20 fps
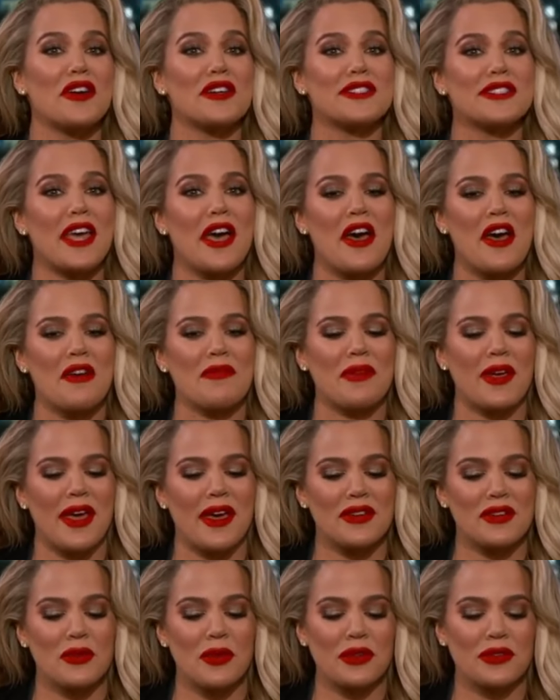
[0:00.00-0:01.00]
The little
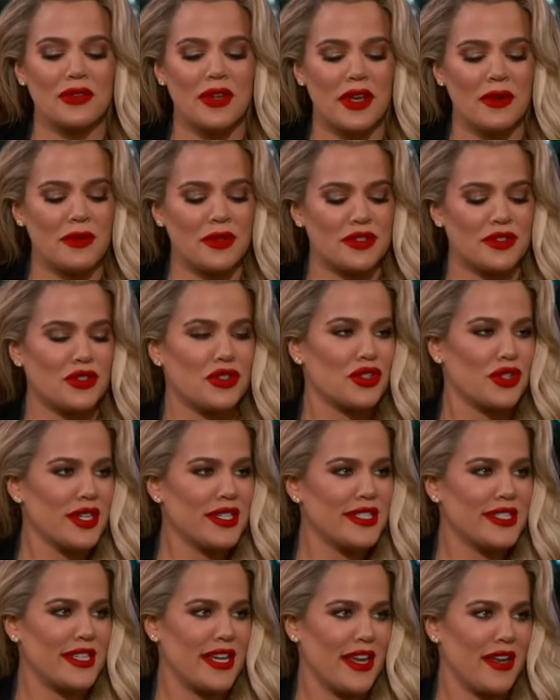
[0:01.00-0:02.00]
black dress
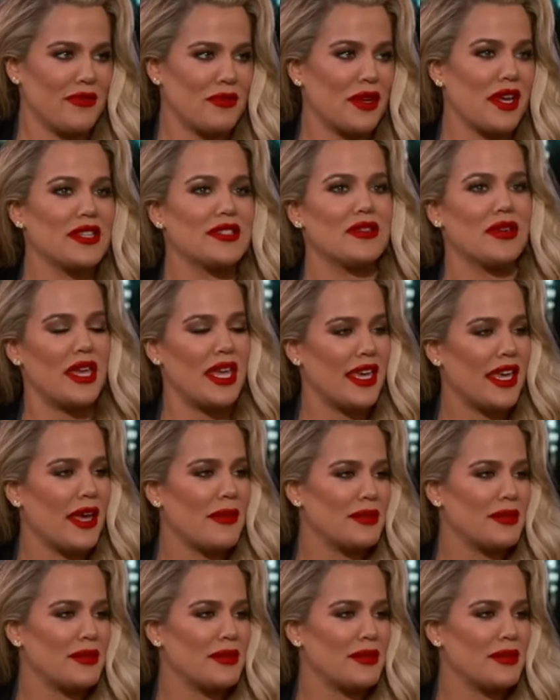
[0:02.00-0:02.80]
isn't the only way